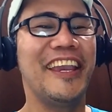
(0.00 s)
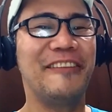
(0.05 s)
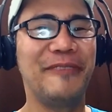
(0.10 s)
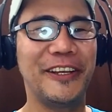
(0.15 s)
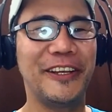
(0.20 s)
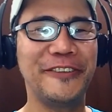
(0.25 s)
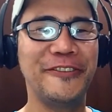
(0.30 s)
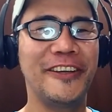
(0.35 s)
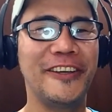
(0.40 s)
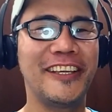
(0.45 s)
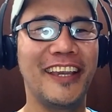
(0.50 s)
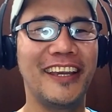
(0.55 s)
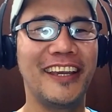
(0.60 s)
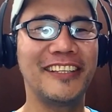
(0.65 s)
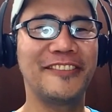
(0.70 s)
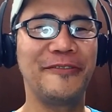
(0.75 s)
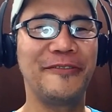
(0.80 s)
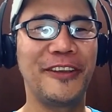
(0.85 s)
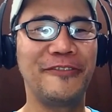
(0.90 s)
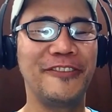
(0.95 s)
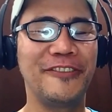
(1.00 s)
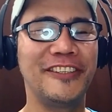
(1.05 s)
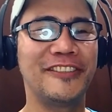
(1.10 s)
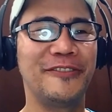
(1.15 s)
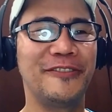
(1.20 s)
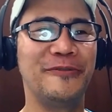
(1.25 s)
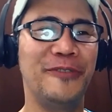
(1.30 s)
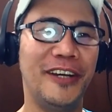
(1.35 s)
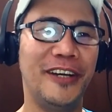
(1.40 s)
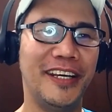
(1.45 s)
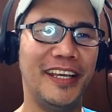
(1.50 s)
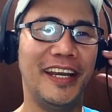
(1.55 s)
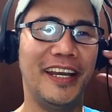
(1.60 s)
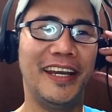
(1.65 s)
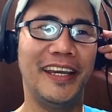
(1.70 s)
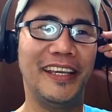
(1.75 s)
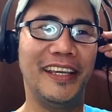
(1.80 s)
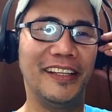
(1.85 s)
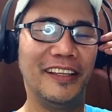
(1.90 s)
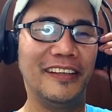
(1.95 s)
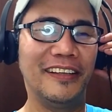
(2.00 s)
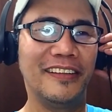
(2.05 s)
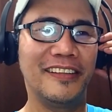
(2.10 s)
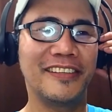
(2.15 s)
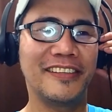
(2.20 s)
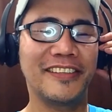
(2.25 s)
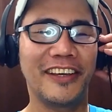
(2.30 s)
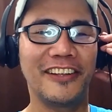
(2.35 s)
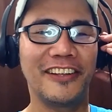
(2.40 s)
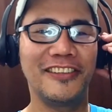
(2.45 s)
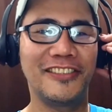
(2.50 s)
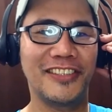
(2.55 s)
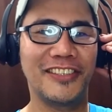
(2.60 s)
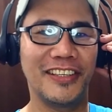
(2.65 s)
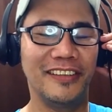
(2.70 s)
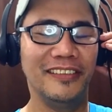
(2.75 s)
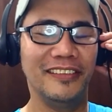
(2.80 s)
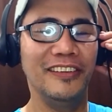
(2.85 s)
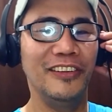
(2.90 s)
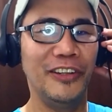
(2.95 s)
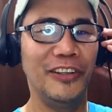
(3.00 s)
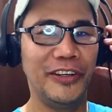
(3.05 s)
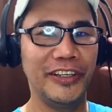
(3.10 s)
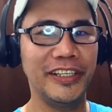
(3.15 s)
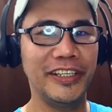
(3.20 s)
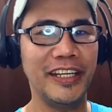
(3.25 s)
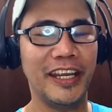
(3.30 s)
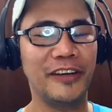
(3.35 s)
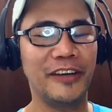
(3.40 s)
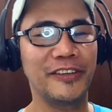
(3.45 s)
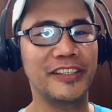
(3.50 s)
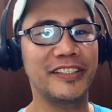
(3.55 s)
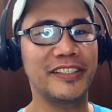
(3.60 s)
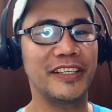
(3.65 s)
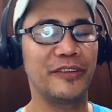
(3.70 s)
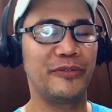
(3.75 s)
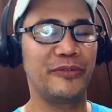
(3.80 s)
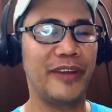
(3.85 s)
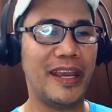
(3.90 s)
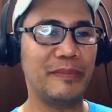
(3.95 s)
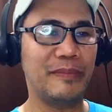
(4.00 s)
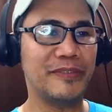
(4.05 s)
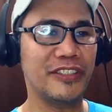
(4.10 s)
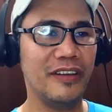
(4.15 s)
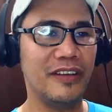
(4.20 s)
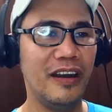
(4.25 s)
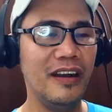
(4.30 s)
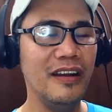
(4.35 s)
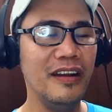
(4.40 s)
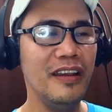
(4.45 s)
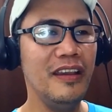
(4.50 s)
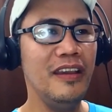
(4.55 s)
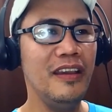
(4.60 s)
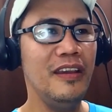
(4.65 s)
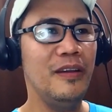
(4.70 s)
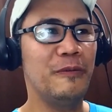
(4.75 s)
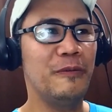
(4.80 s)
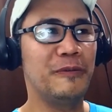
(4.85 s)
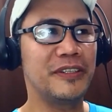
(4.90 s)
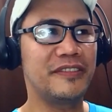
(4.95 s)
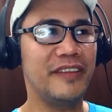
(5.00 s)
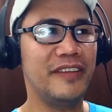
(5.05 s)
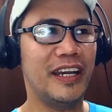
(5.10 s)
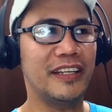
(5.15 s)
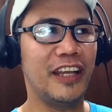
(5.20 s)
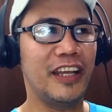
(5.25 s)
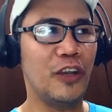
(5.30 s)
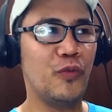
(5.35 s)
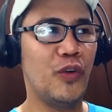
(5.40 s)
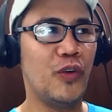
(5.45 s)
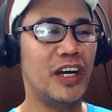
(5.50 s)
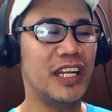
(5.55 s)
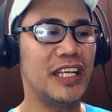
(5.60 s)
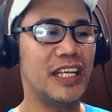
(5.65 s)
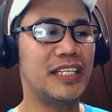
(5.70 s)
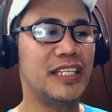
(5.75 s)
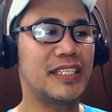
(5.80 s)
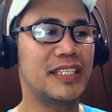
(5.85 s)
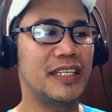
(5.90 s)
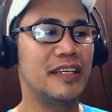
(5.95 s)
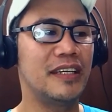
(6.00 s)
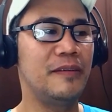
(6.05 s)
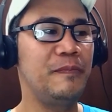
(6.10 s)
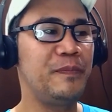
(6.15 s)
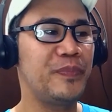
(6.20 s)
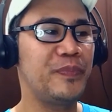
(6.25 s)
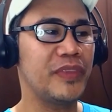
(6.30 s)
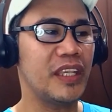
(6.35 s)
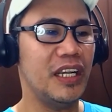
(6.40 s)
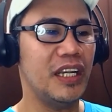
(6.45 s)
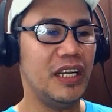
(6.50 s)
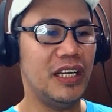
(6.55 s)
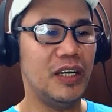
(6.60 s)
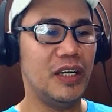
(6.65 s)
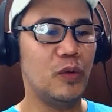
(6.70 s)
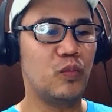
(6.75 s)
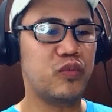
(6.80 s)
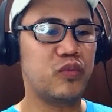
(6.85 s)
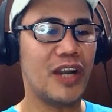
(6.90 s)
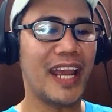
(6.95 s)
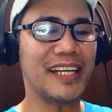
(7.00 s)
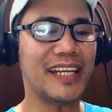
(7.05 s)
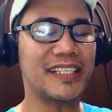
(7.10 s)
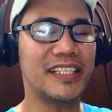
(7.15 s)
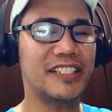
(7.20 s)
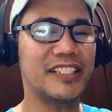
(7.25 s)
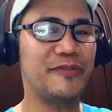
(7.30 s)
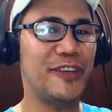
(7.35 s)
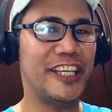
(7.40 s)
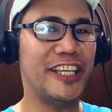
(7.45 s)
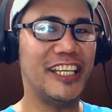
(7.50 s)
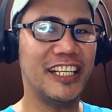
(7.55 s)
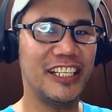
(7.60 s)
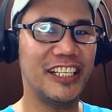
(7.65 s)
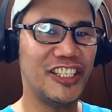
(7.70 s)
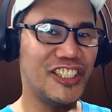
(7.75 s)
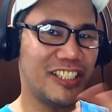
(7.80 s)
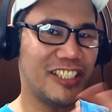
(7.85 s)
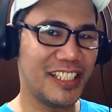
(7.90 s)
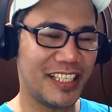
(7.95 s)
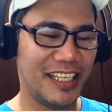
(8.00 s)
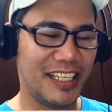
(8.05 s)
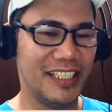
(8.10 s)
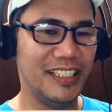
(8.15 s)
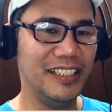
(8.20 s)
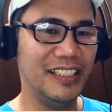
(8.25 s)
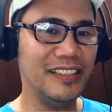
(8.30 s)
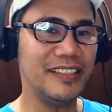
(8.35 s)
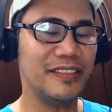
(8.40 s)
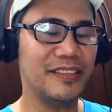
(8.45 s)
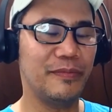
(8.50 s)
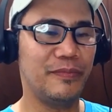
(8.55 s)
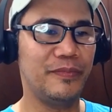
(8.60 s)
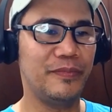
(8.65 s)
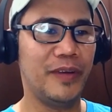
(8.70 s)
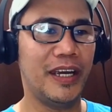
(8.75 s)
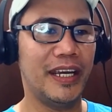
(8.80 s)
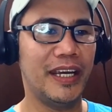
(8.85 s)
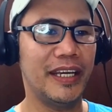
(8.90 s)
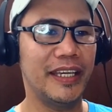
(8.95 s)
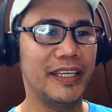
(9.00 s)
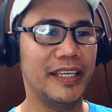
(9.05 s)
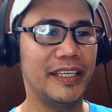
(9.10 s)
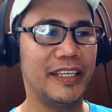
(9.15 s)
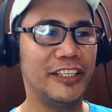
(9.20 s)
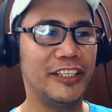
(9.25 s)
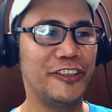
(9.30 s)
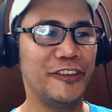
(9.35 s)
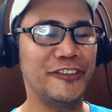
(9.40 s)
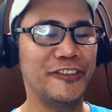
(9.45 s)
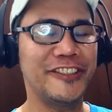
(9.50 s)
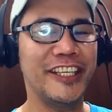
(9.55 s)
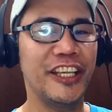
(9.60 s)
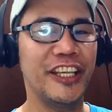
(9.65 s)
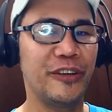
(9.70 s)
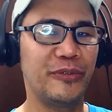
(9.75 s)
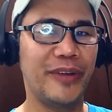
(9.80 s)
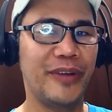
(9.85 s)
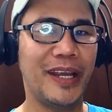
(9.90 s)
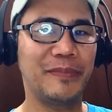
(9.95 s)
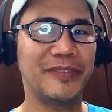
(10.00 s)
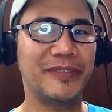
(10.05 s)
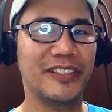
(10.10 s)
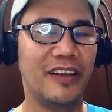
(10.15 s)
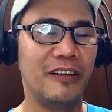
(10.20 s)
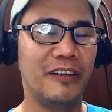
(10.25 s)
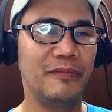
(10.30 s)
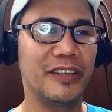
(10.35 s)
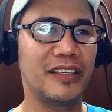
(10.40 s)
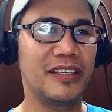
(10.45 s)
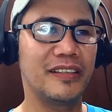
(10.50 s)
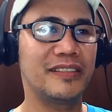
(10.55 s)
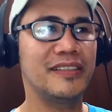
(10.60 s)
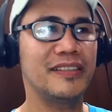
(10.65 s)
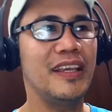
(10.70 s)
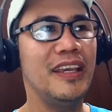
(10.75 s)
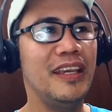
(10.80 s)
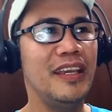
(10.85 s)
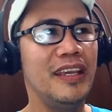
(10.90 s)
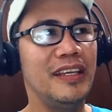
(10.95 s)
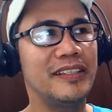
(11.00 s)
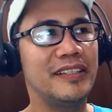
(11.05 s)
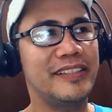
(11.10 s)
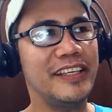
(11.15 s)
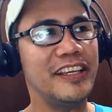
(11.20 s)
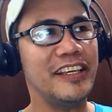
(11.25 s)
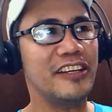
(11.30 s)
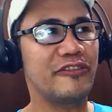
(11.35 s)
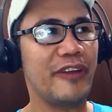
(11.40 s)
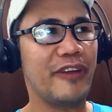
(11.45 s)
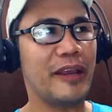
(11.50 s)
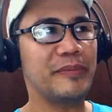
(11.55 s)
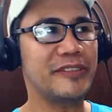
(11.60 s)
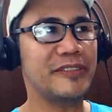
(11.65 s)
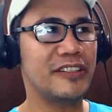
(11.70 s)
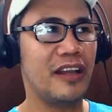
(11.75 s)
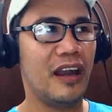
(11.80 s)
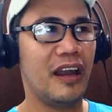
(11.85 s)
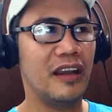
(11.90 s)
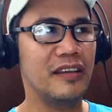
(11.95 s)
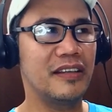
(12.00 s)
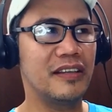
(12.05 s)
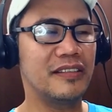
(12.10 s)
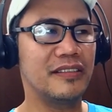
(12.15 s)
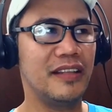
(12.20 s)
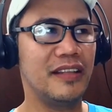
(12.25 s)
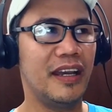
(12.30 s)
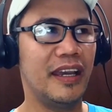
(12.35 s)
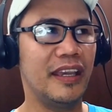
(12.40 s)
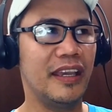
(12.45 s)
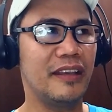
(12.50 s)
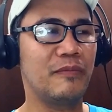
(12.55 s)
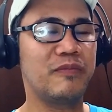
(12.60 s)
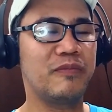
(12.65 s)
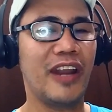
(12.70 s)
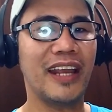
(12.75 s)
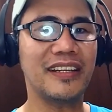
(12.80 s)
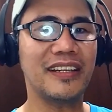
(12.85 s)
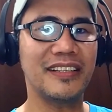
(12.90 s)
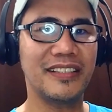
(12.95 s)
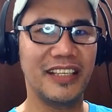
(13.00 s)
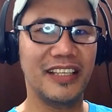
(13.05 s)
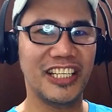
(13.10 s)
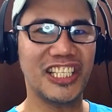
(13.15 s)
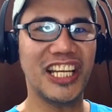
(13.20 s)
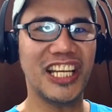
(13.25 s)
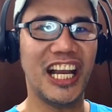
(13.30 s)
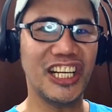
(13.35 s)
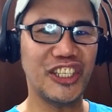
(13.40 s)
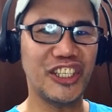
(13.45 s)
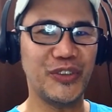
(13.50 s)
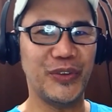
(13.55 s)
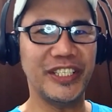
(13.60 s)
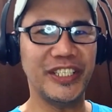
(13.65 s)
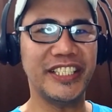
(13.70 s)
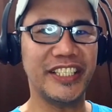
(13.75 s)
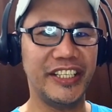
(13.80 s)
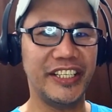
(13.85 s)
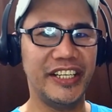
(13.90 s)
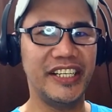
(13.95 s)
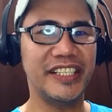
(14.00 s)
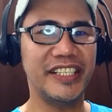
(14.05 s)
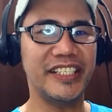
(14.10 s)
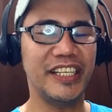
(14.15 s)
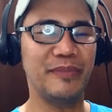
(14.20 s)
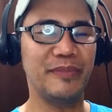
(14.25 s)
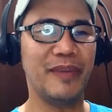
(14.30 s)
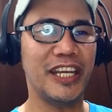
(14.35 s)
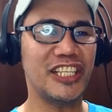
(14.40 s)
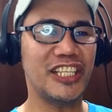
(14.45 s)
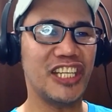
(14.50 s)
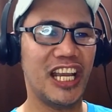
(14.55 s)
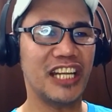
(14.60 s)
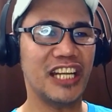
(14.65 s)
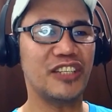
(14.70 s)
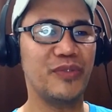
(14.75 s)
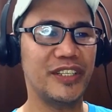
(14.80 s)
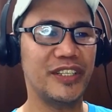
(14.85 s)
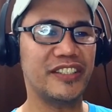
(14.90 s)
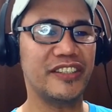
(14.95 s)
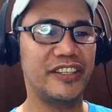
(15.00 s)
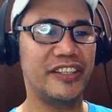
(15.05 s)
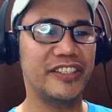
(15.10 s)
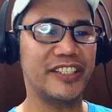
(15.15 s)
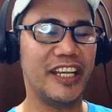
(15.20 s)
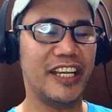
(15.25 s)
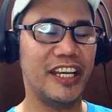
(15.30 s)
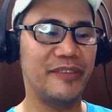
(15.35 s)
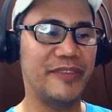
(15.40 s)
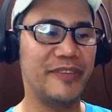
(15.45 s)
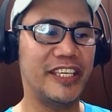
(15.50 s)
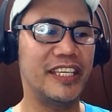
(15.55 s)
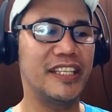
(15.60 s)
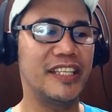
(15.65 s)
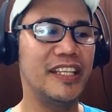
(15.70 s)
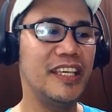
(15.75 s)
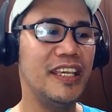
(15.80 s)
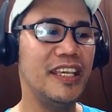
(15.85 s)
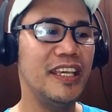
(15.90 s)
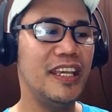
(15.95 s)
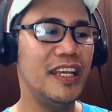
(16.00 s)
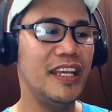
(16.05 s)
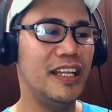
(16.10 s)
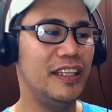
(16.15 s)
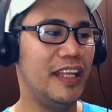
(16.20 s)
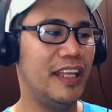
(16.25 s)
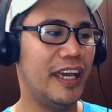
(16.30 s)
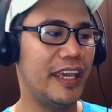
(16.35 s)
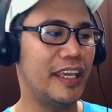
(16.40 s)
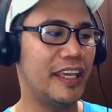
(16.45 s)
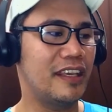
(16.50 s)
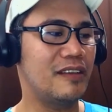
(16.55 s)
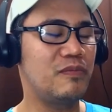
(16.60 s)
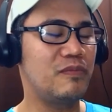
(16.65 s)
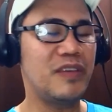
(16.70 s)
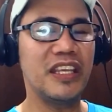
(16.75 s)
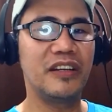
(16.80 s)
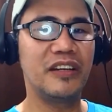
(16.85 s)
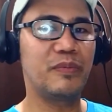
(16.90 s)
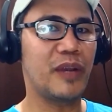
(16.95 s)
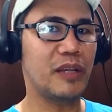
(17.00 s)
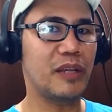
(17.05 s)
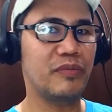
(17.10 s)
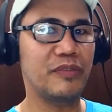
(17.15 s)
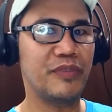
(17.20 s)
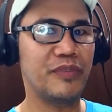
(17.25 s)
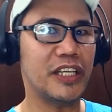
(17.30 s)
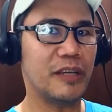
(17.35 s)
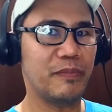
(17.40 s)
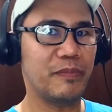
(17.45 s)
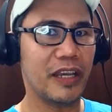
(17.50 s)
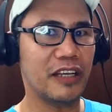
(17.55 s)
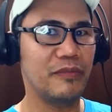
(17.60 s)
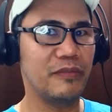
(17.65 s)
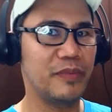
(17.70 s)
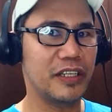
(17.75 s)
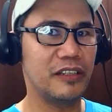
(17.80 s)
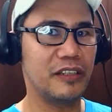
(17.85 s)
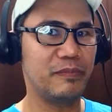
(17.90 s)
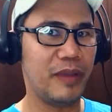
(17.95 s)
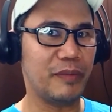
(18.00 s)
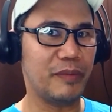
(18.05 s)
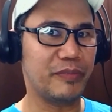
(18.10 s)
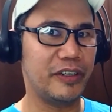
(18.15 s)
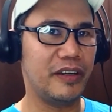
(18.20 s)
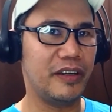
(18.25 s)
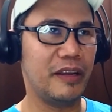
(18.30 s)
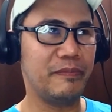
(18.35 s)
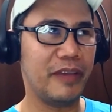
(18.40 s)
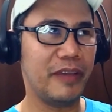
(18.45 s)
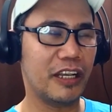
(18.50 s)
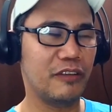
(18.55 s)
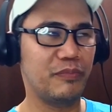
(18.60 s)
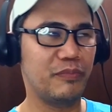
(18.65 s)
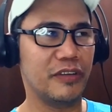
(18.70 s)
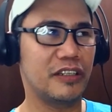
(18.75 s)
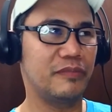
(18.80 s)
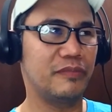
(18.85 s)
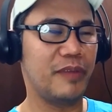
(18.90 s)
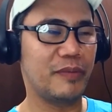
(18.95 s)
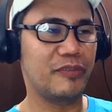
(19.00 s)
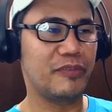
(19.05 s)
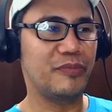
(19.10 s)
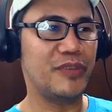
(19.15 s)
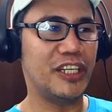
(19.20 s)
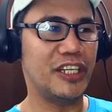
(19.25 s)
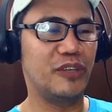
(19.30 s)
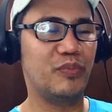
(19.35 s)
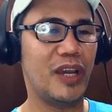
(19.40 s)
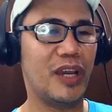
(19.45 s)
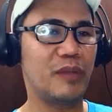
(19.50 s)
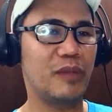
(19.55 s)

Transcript: And by the way, guys, the main reason why I decided to learn how to sing a rap song was that I wanted to practice my English skills by, you know, singing a rap song, because singing a rap song is like practicing tongue twisters. And by tongue twisters, I mean like Peter Piper pick a peck of pickled pepper, a peck of pickled pepper, Peter